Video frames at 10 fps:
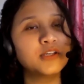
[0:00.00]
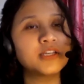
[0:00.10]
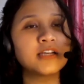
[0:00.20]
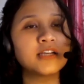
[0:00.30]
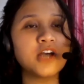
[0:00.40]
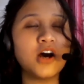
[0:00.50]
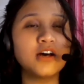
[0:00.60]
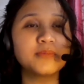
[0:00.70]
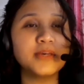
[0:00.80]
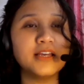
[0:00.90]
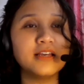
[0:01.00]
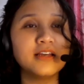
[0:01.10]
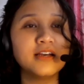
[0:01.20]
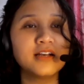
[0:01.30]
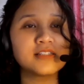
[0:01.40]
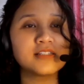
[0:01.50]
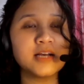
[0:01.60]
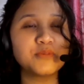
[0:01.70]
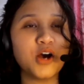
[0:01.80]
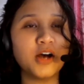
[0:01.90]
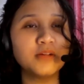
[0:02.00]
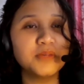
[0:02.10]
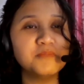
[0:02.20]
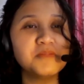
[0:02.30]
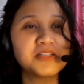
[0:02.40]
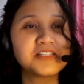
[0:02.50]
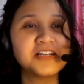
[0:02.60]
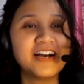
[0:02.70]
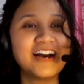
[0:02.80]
you can call me, some call me Mr.